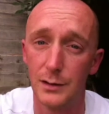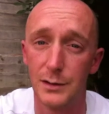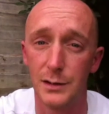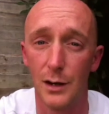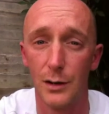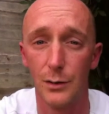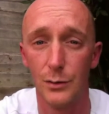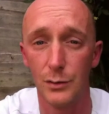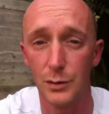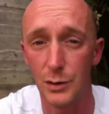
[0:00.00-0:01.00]
So
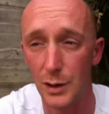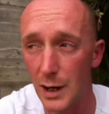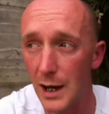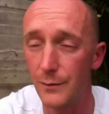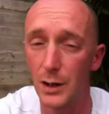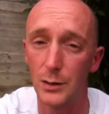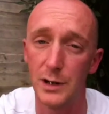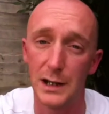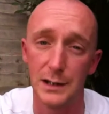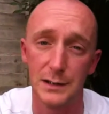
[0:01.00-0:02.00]
you're going to have low
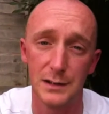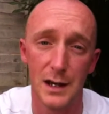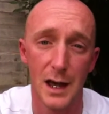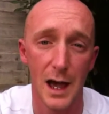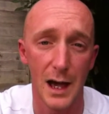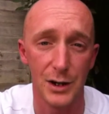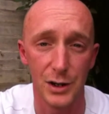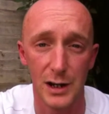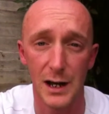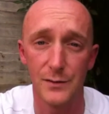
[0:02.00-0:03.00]
days, and you're
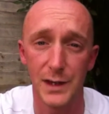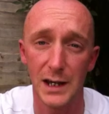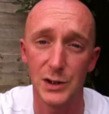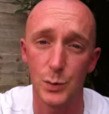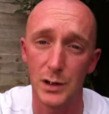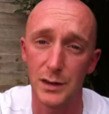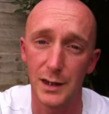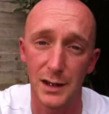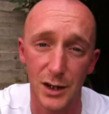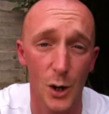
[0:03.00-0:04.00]
going to have days when you
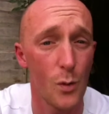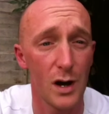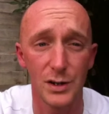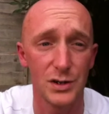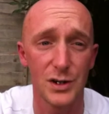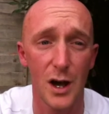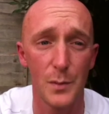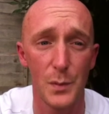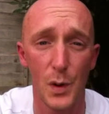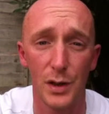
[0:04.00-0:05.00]
think, you know what, I just
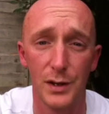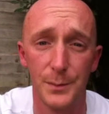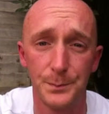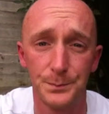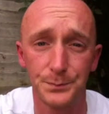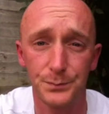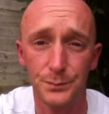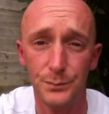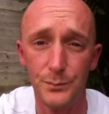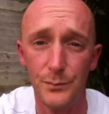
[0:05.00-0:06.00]
can't be bothered.
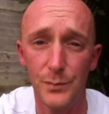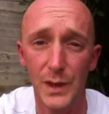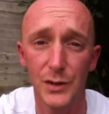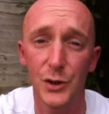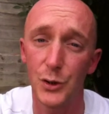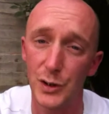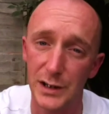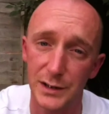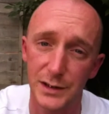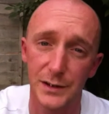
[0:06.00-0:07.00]
So you
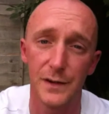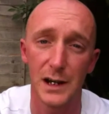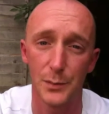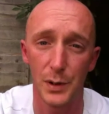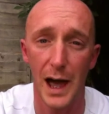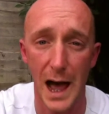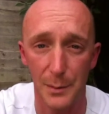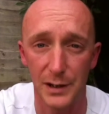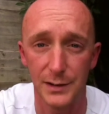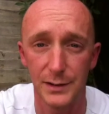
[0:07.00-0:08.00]
need to develop a
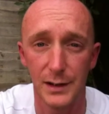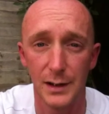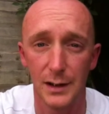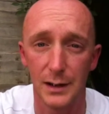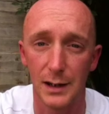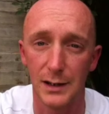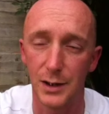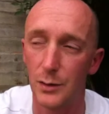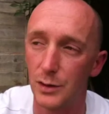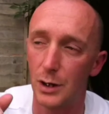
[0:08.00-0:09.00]
habit. Okay,
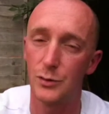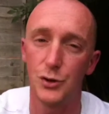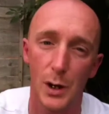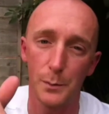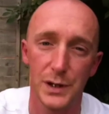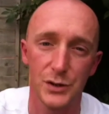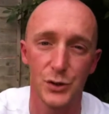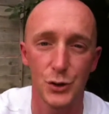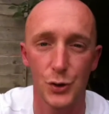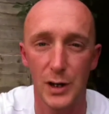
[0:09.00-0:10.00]
don't go jumping
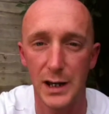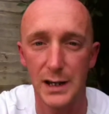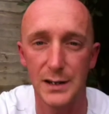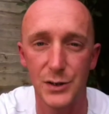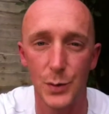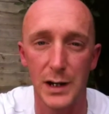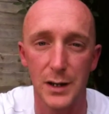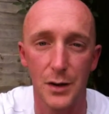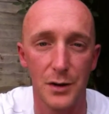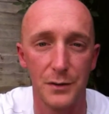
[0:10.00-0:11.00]
straight into any
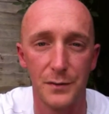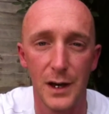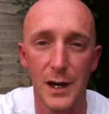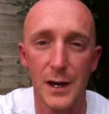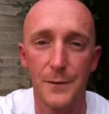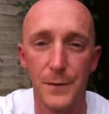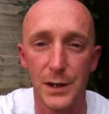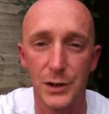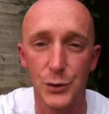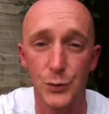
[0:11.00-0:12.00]
kind of
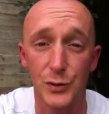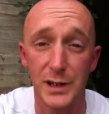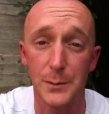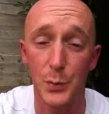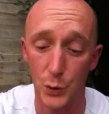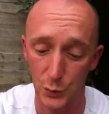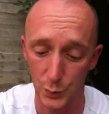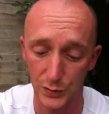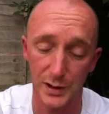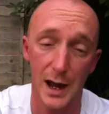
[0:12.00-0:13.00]
fitness routine, because
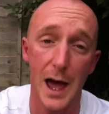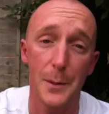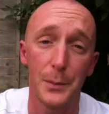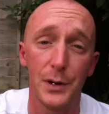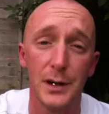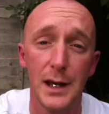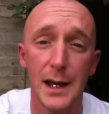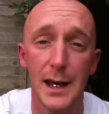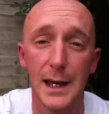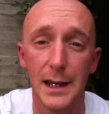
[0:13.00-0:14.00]
what's going to happen
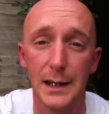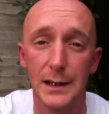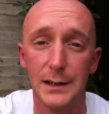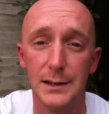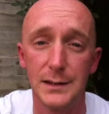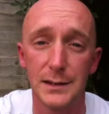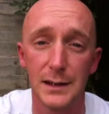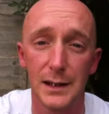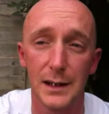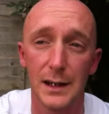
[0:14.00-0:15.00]
is
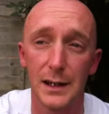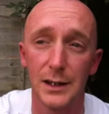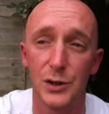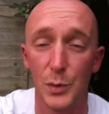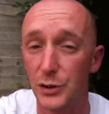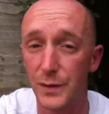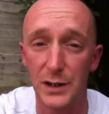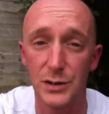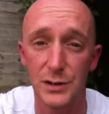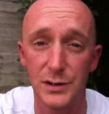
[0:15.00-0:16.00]
your
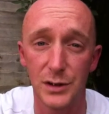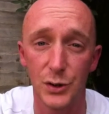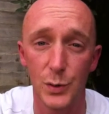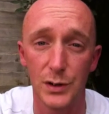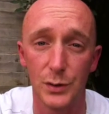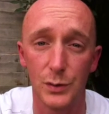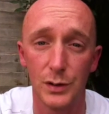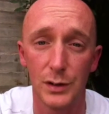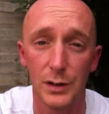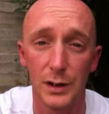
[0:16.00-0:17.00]
motivation is going to dwindle.
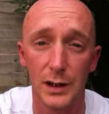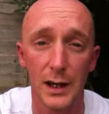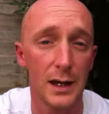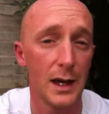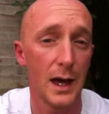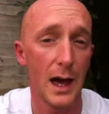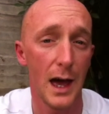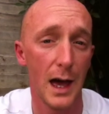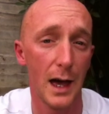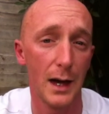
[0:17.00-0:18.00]
Okay,
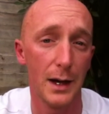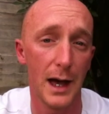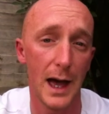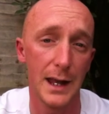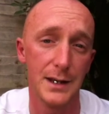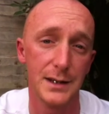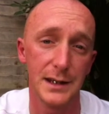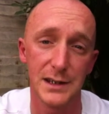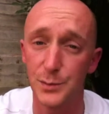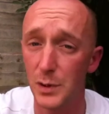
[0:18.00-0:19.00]
and
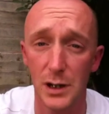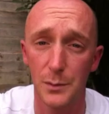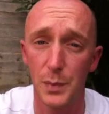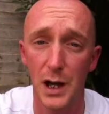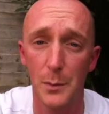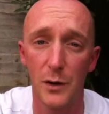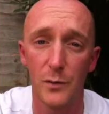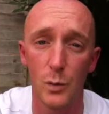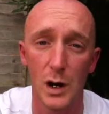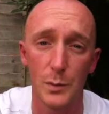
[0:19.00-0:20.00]
it's going to become
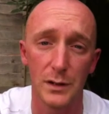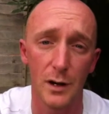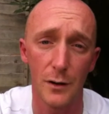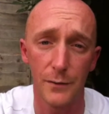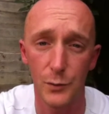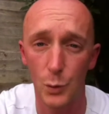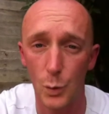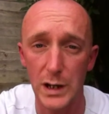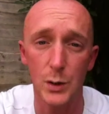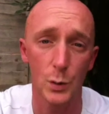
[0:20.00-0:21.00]
overwhelming. After a
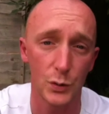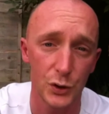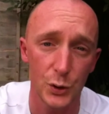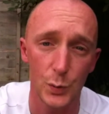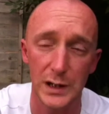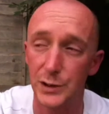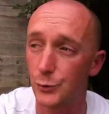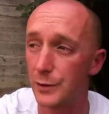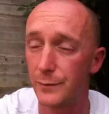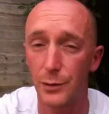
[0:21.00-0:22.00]
week or 2
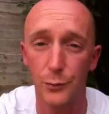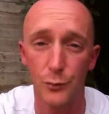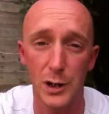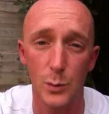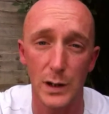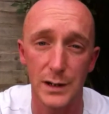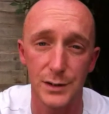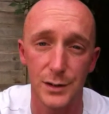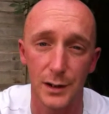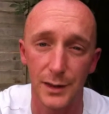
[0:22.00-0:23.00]
weeks or even 3
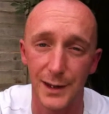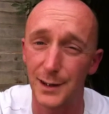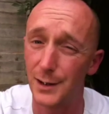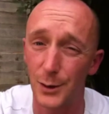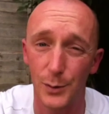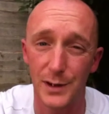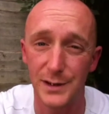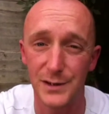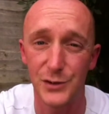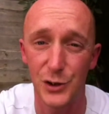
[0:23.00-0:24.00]
weeks, you're going to think, you know what,
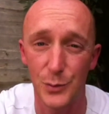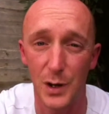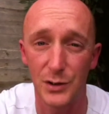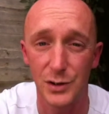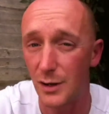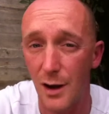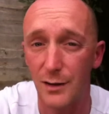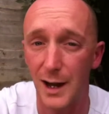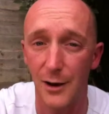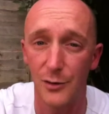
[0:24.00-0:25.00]
this is too much, I
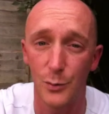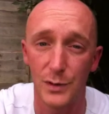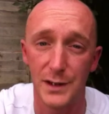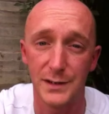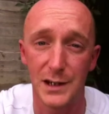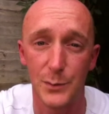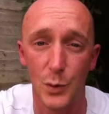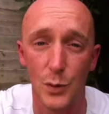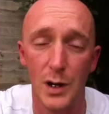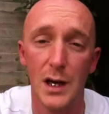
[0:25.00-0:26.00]
can't carry on with this
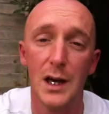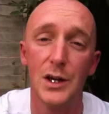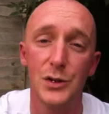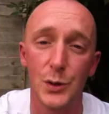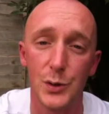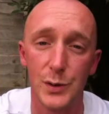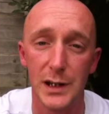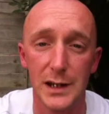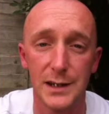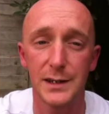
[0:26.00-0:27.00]
anymore. So you
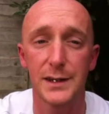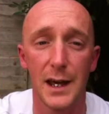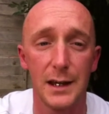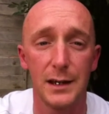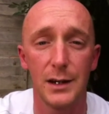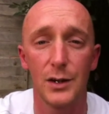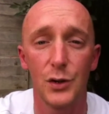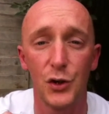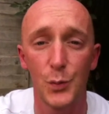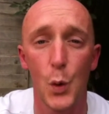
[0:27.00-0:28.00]
need to take
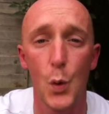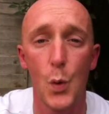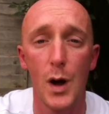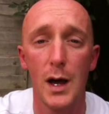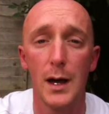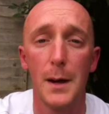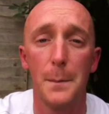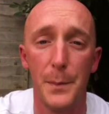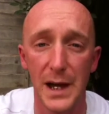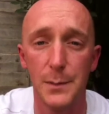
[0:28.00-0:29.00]
small
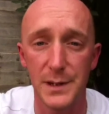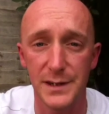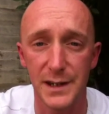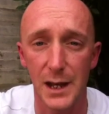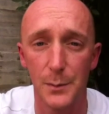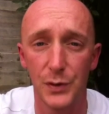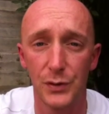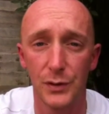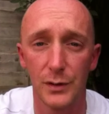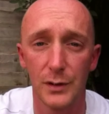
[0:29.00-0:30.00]
baby
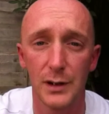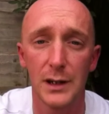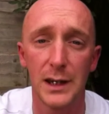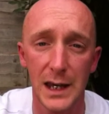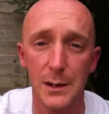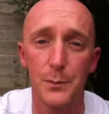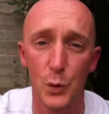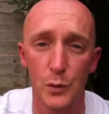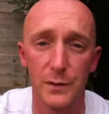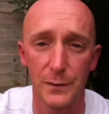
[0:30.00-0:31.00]
steps, keep
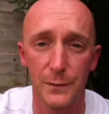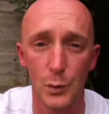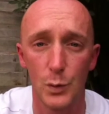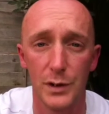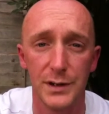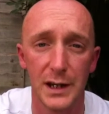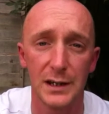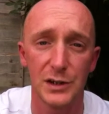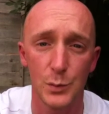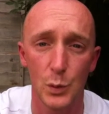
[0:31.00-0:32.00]
moving forward,
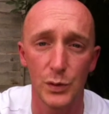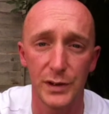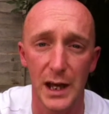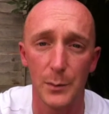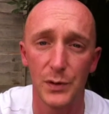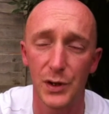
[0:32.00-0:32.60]
take small steps.